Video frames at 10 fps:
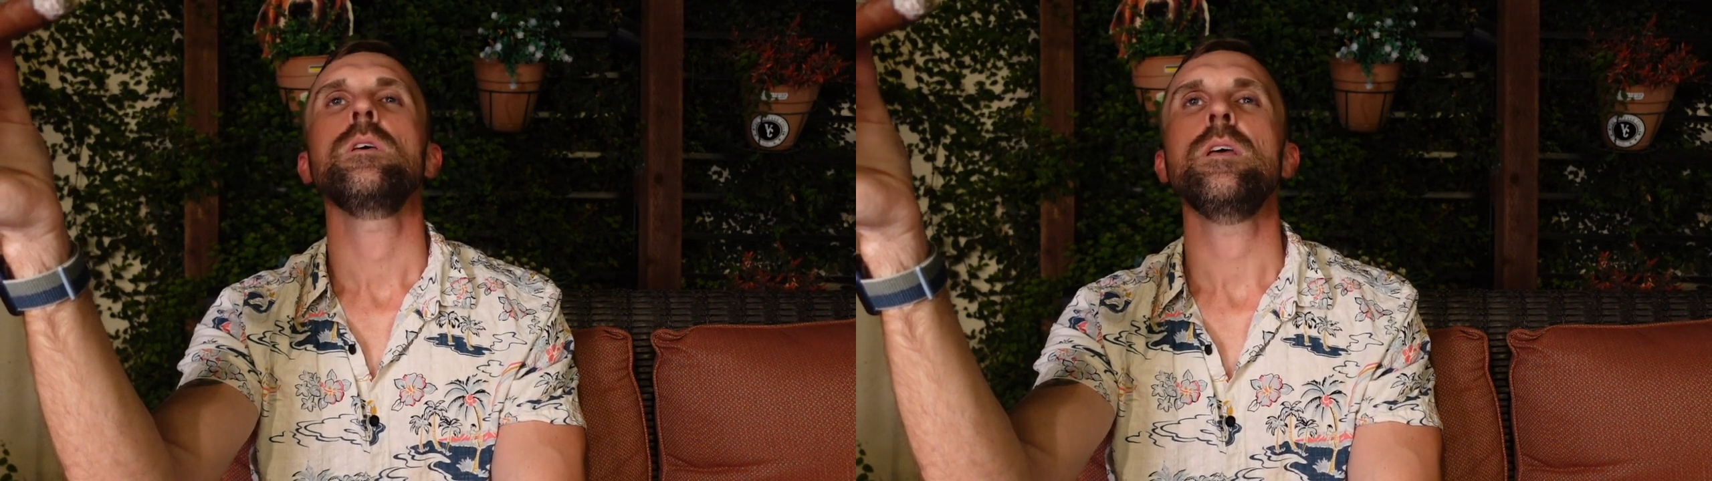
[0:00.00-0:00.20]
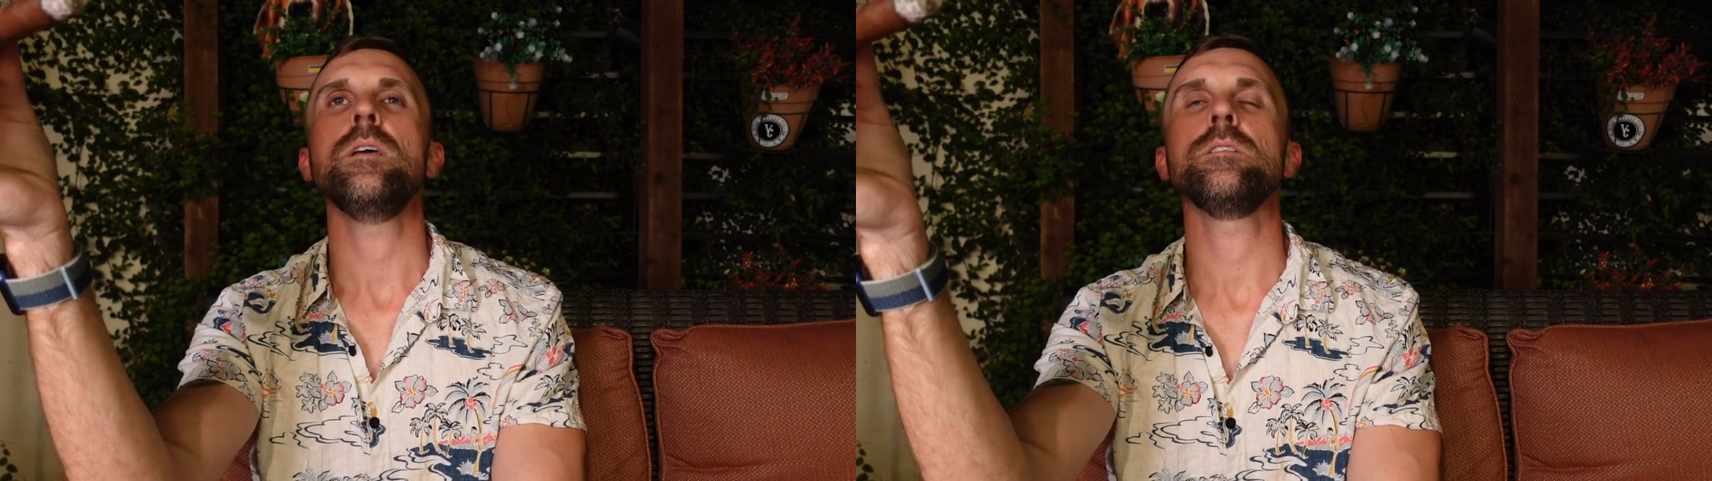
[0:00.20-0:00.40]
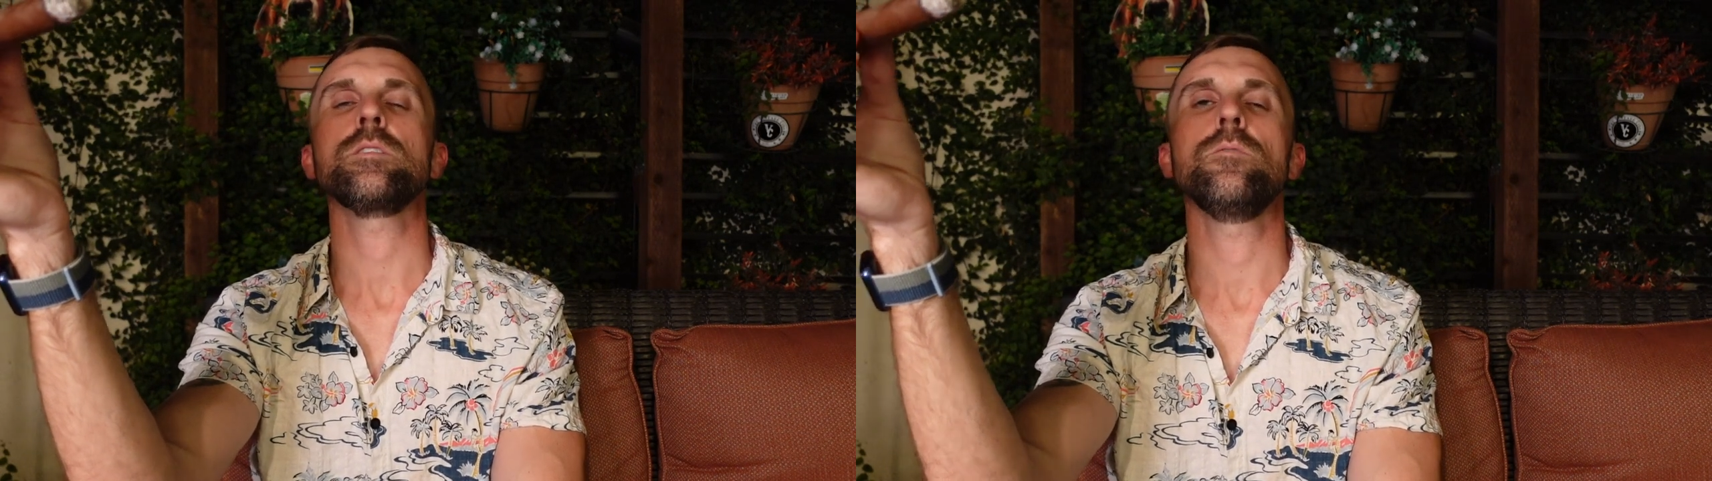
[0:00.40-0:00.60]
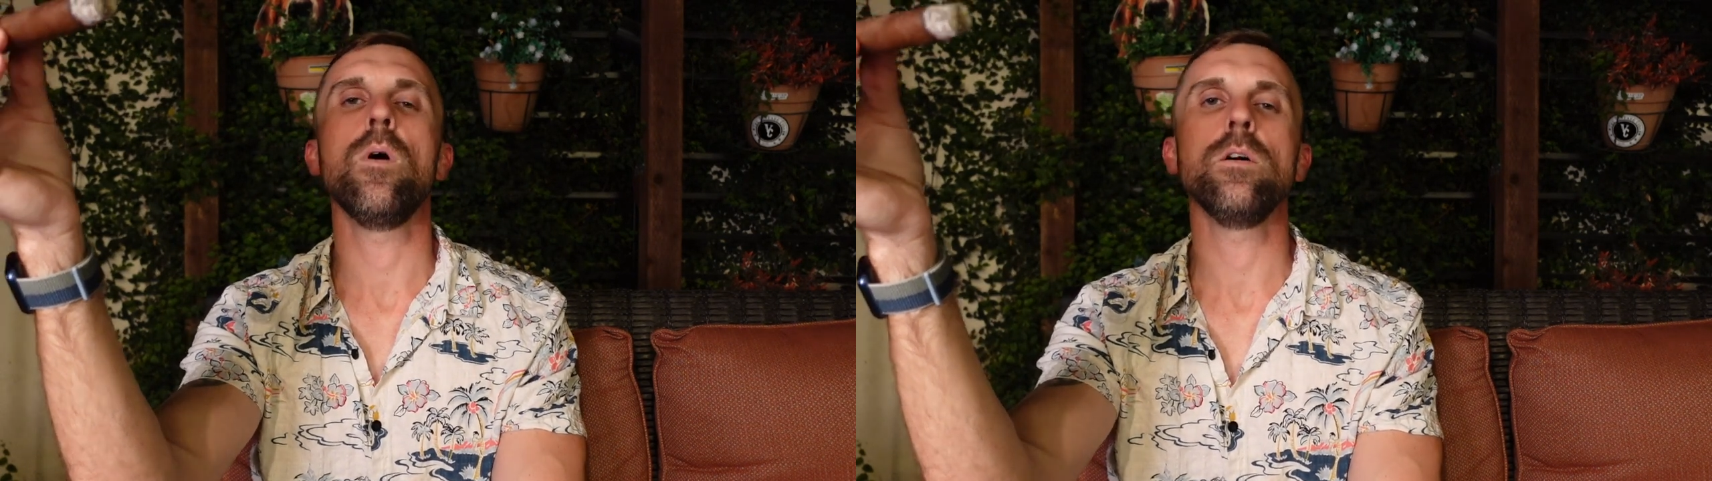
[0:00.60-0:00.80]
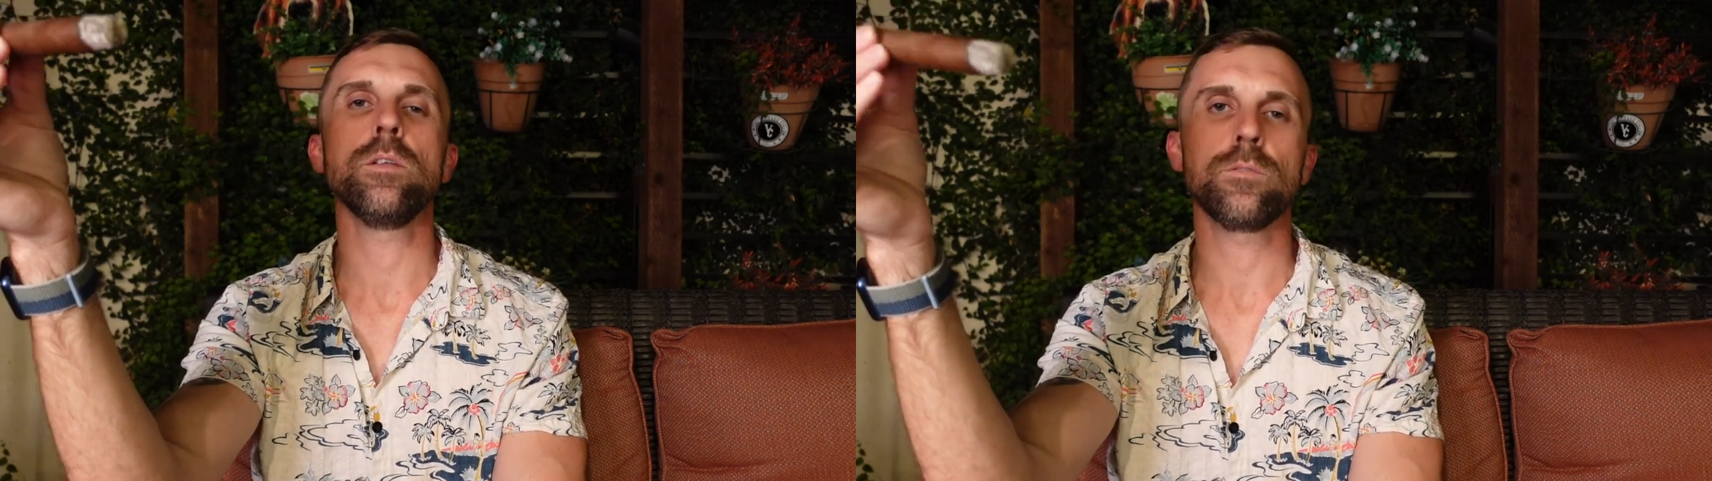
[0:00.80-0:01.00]
Hints of
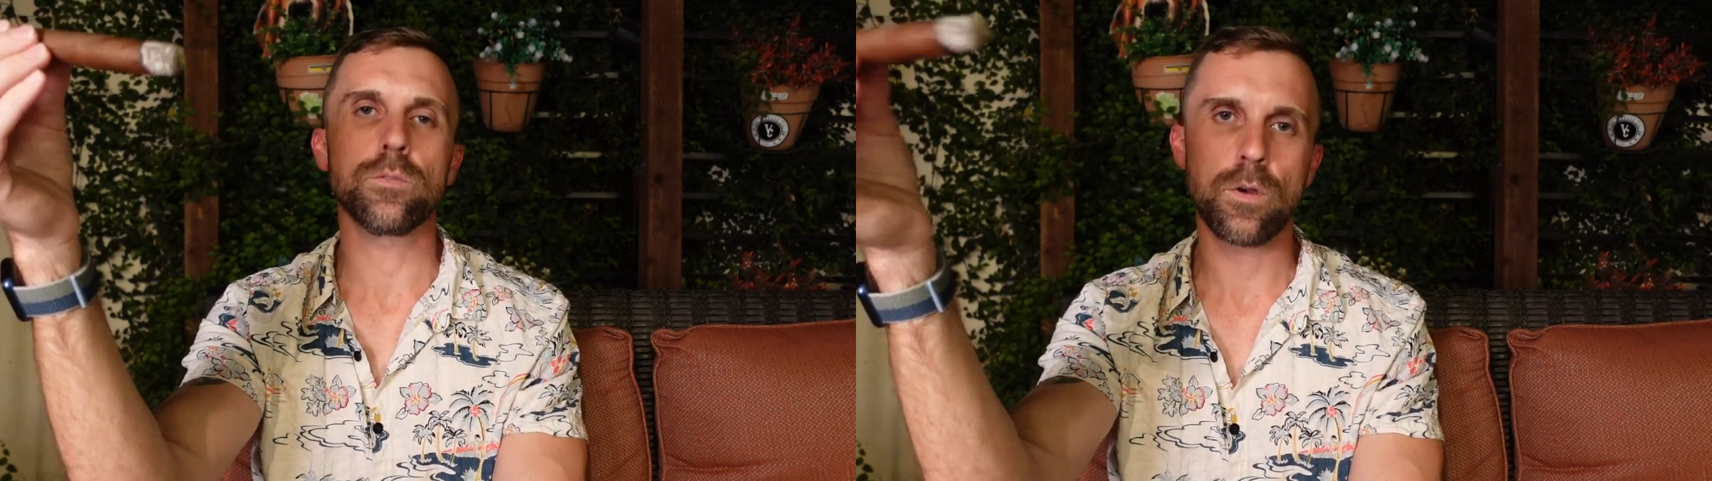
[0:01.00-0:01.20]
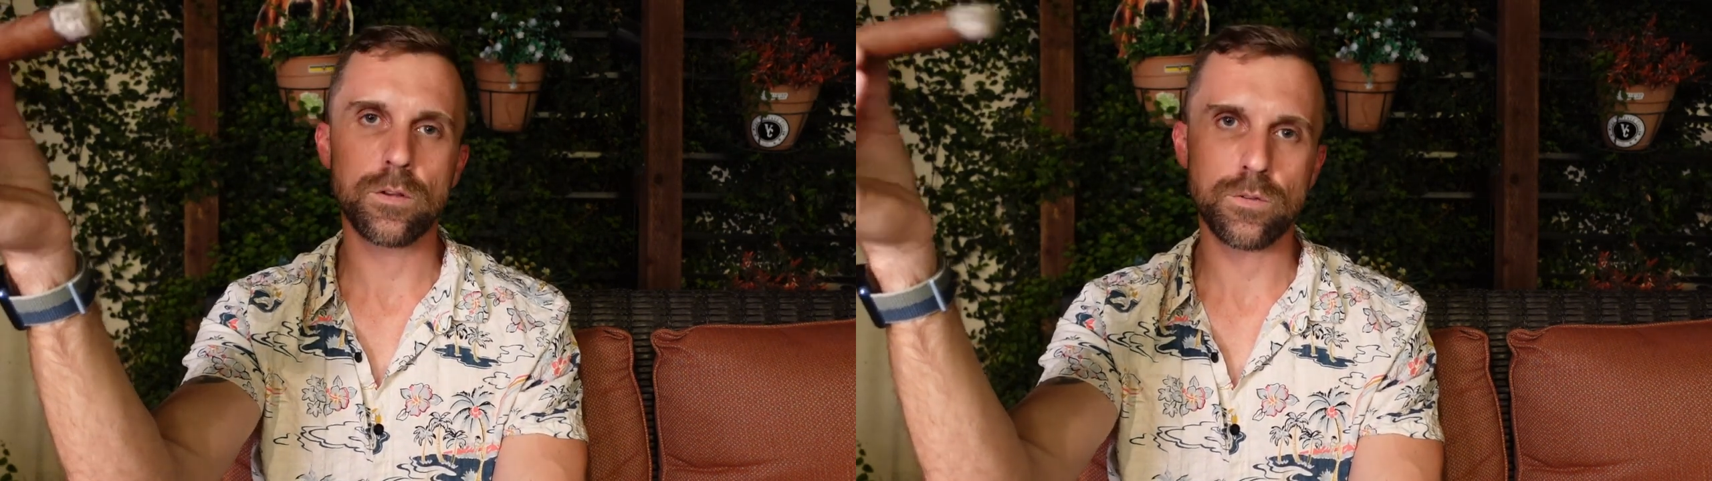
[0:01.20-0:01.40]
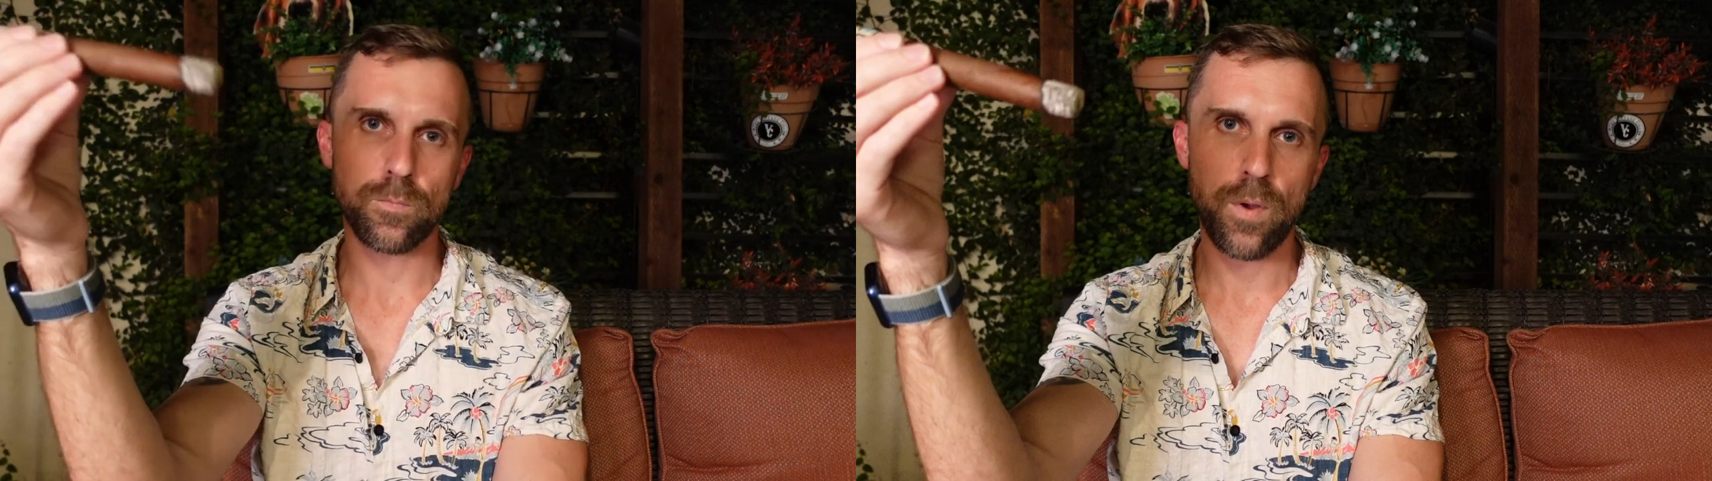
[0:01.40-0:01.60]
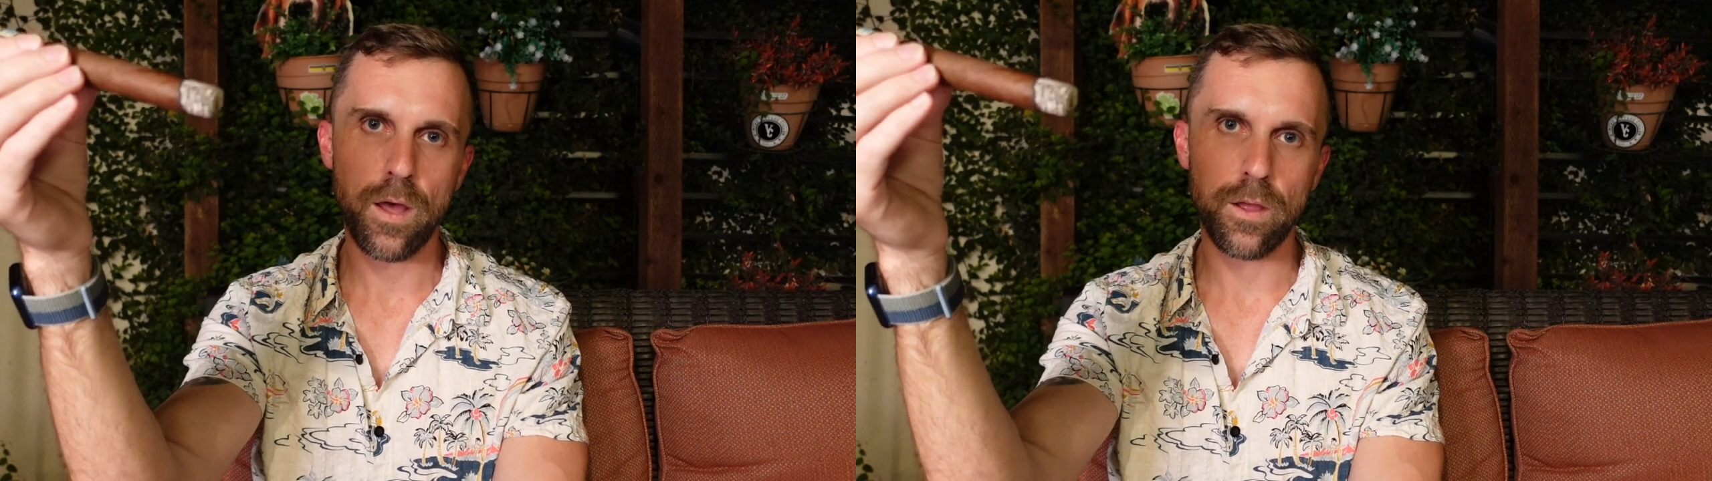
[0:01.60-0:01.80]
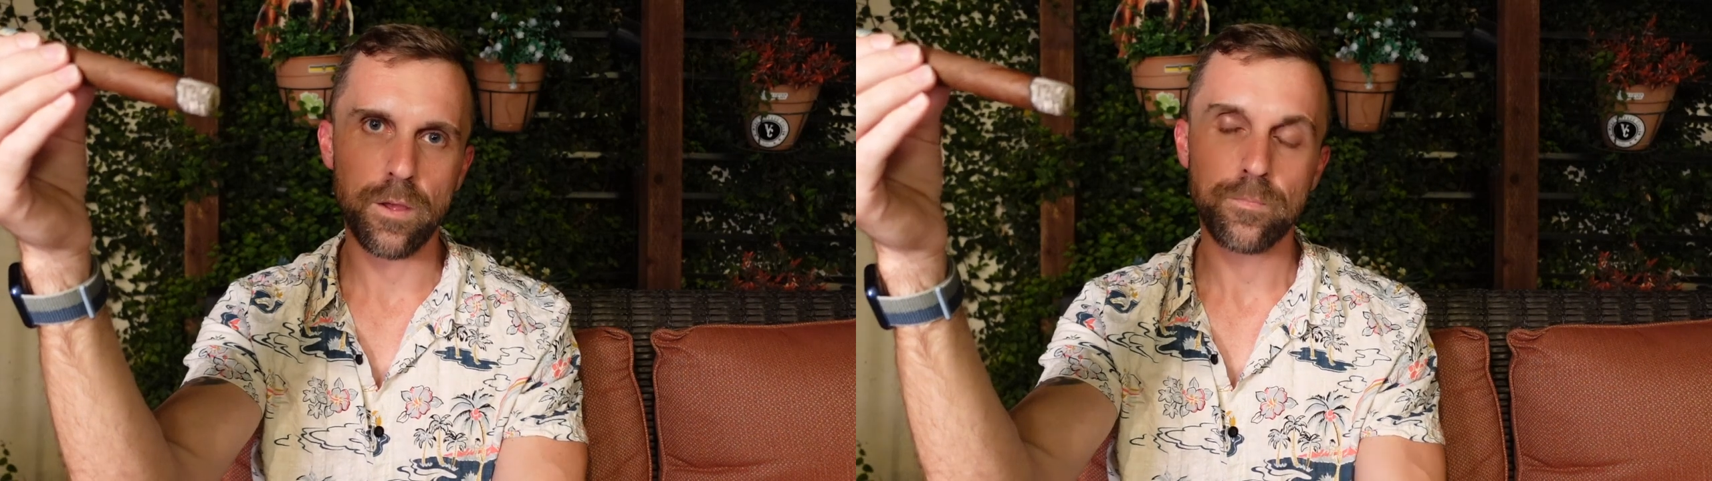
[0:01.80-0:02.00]
walnut through the retrohale
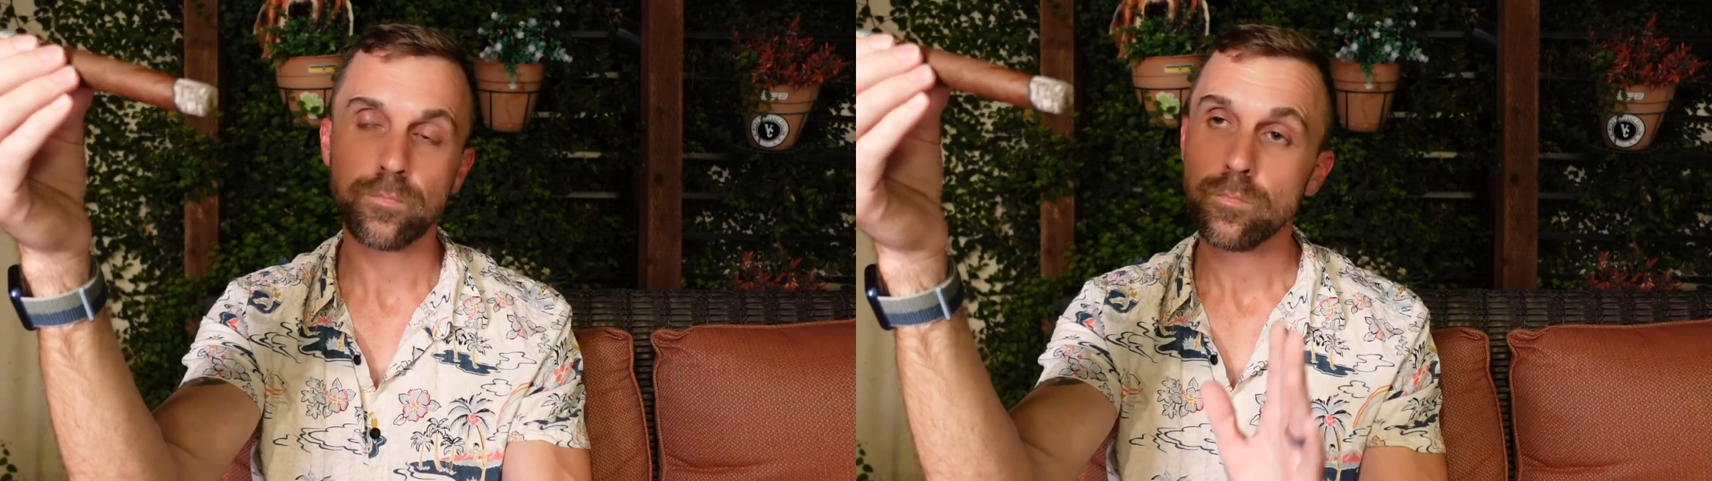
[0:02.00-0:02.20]
palate.